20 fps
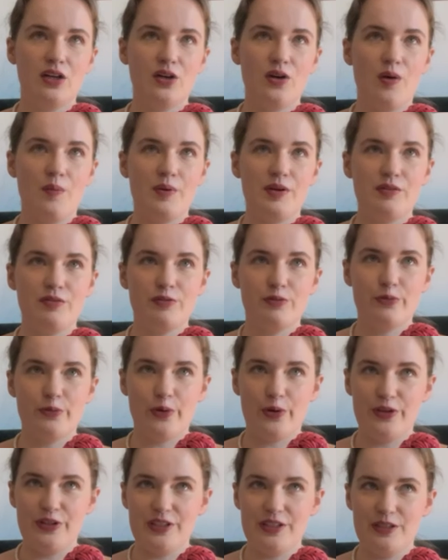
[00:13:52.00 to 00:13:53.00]
come in
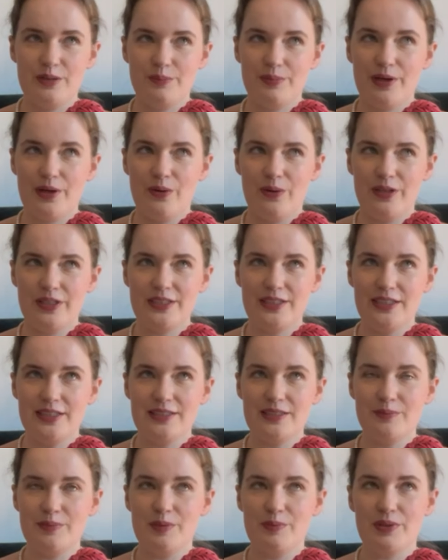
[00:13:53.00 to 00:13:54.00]
front in the priority
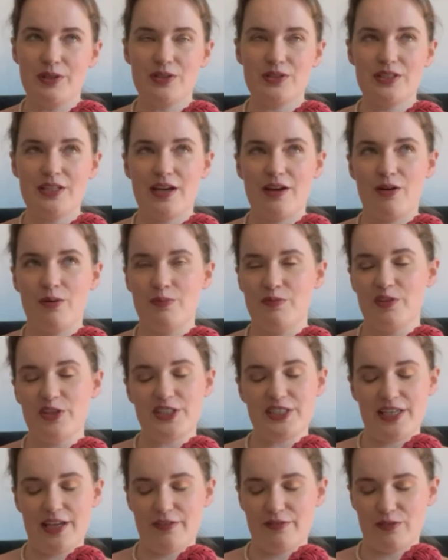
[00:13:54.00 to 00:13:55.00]
list a bit because they
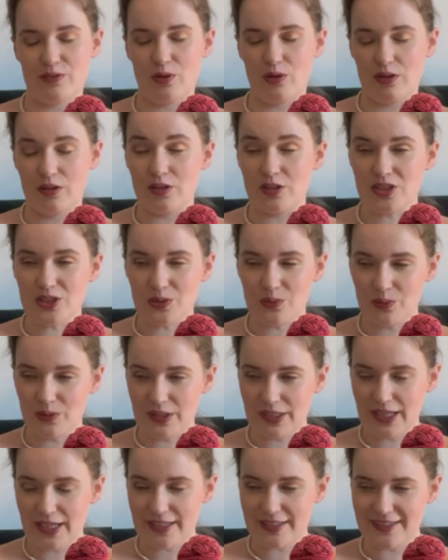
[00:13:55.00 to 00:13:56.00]
obviously haven't gotten a
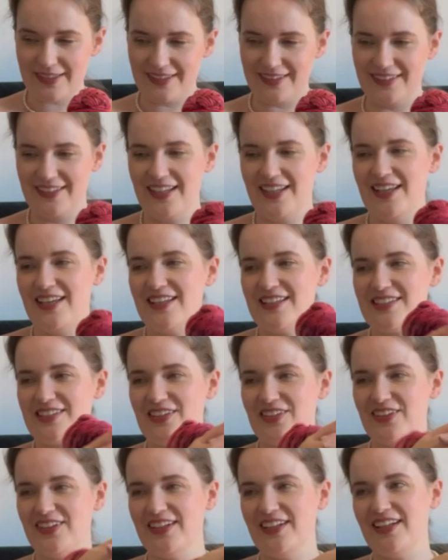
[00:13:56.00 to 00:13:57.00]
shawl yet.
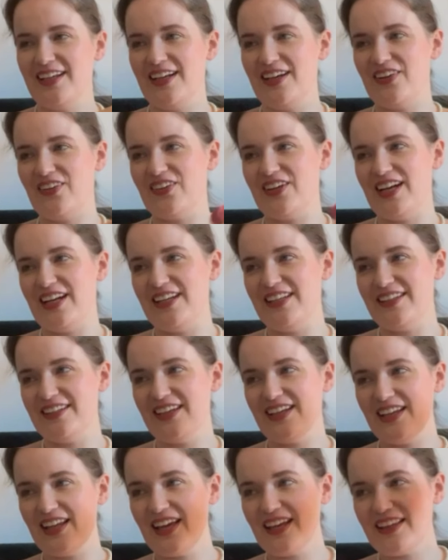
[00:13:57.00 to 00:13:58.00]
So, or
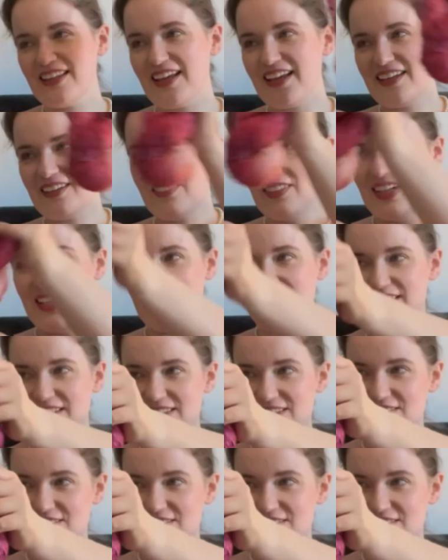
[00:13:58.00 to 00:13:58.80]
anything like that really.